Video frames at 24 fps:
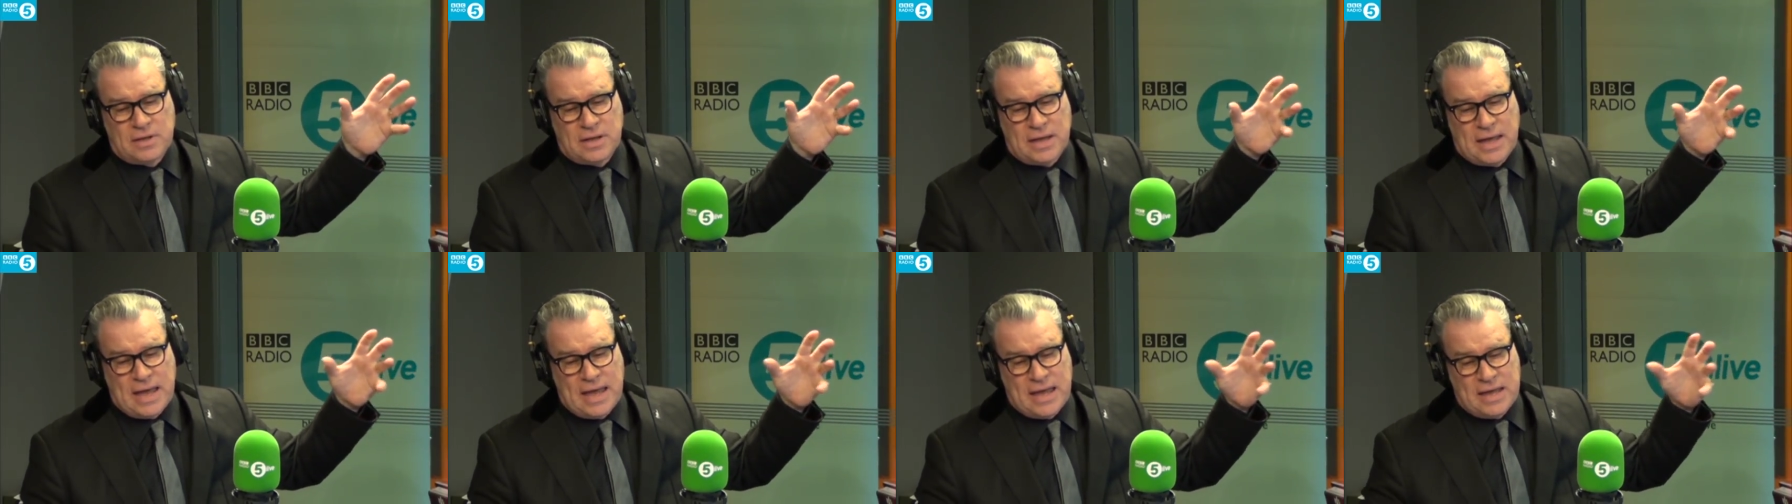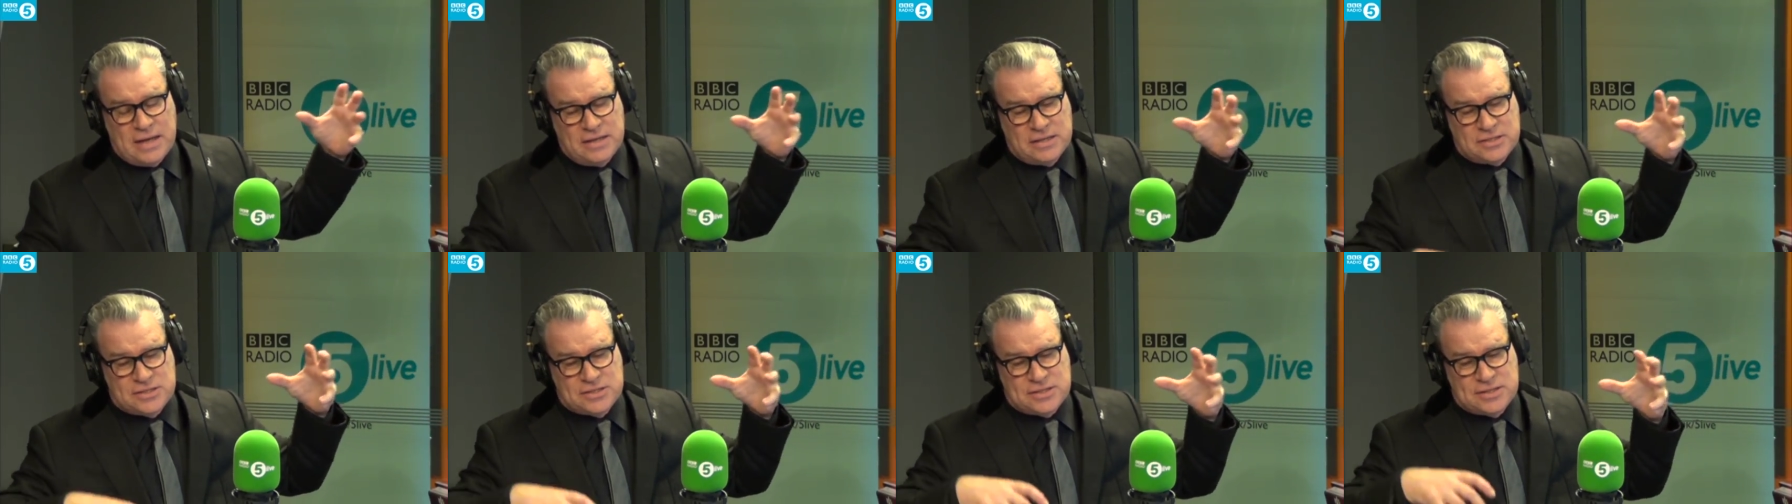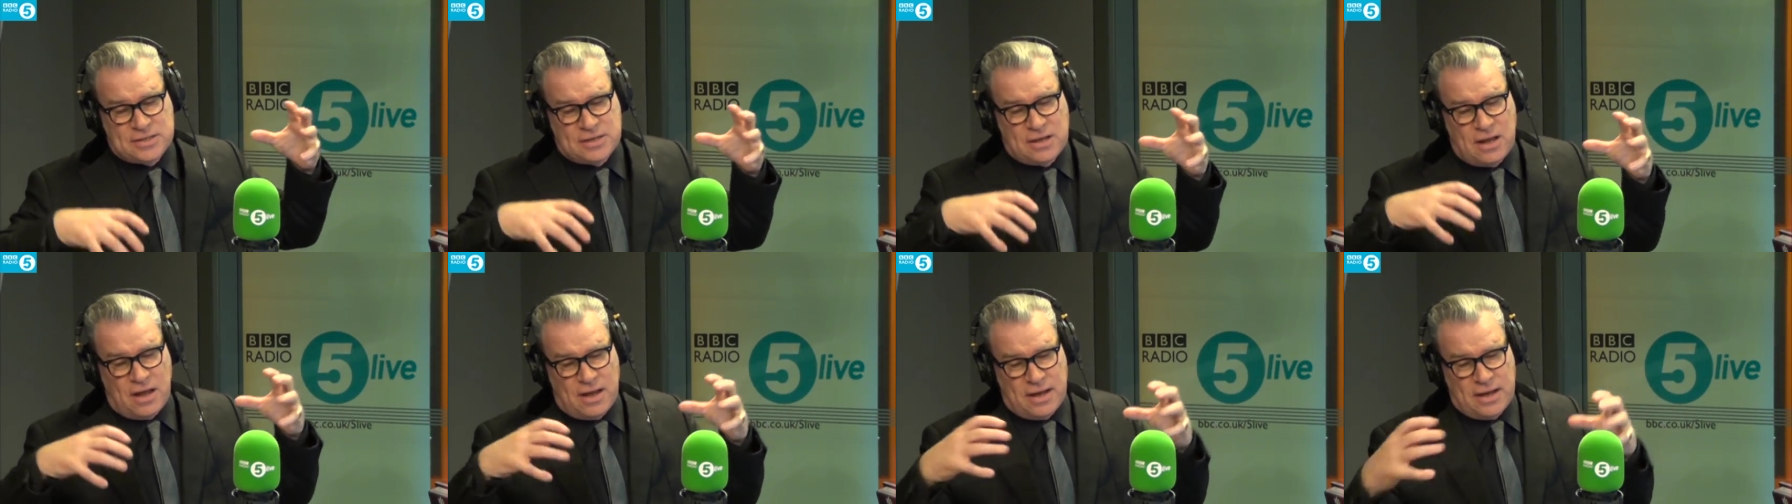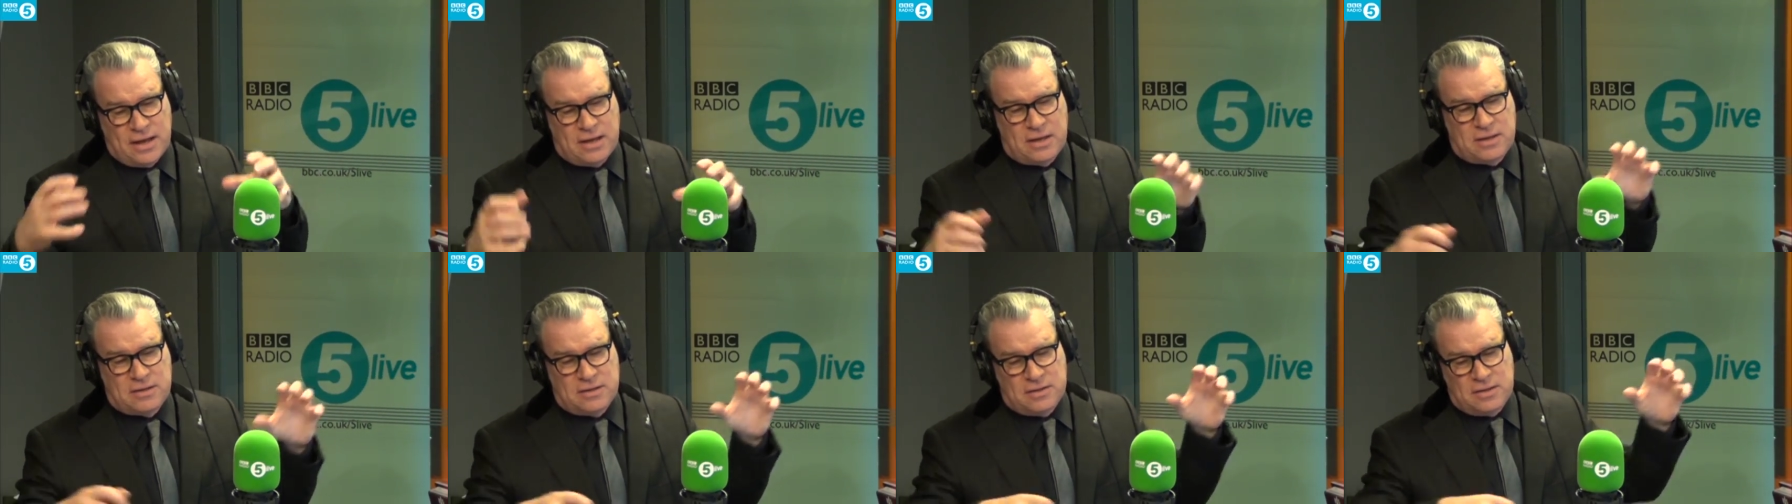and it's
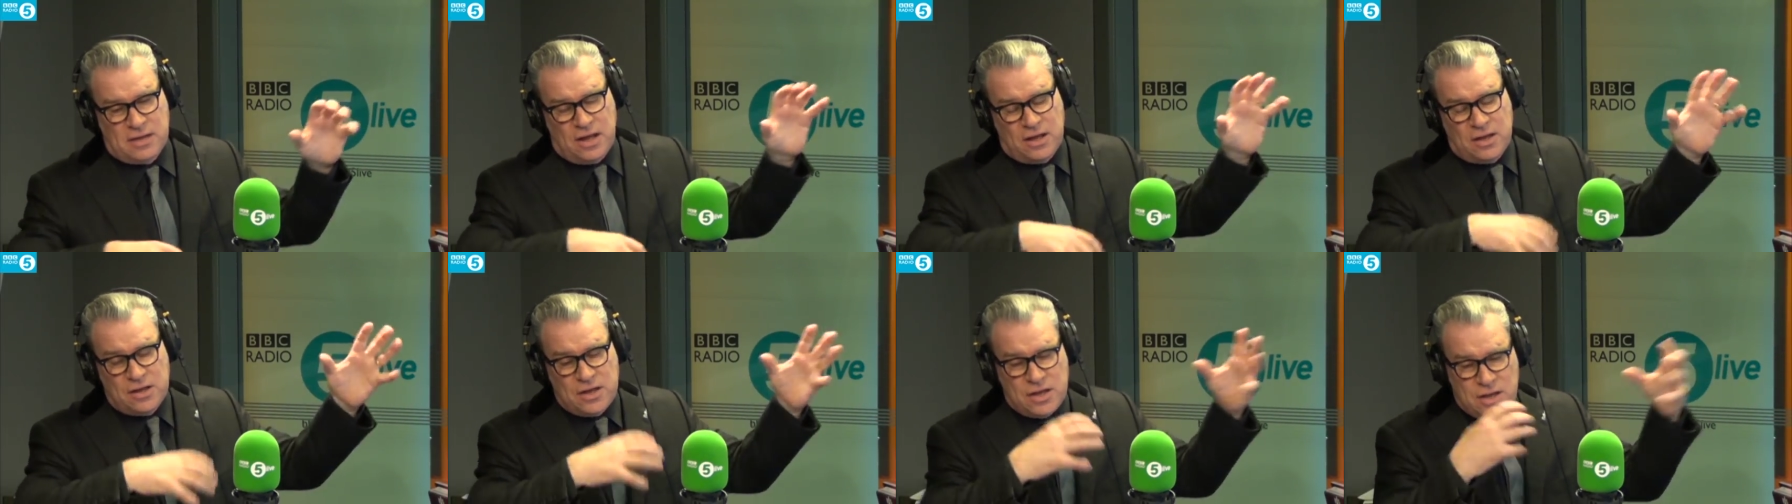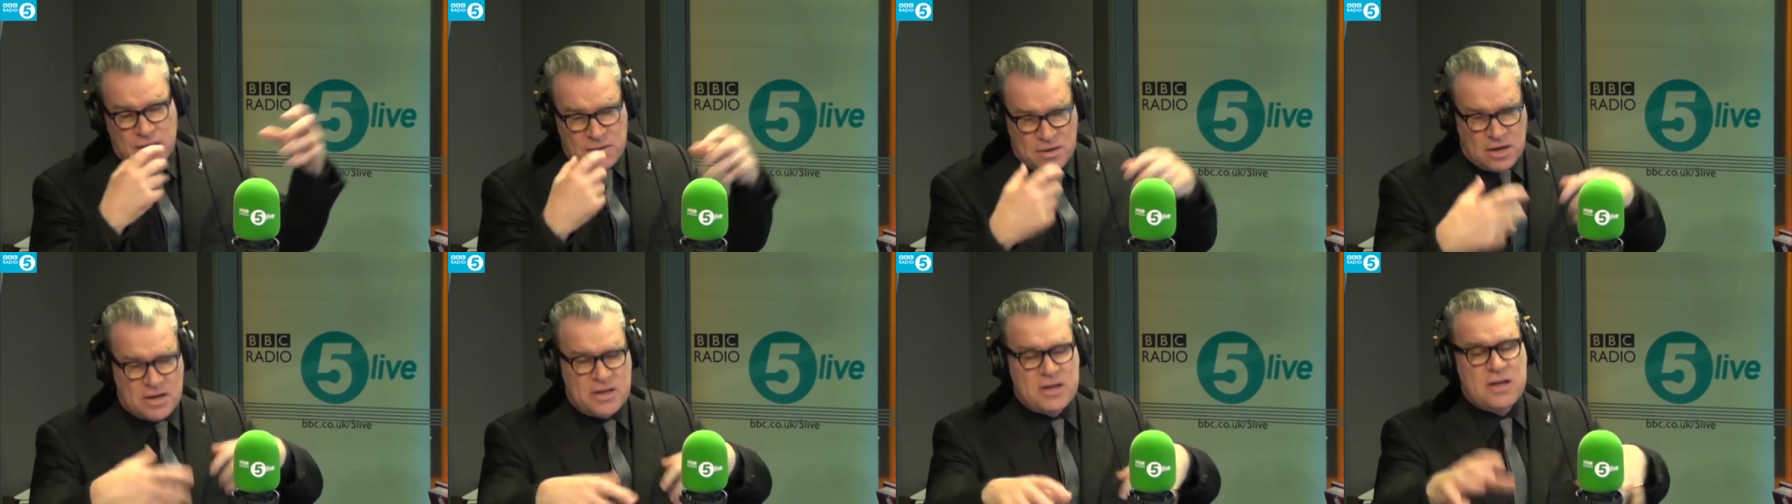like a, a,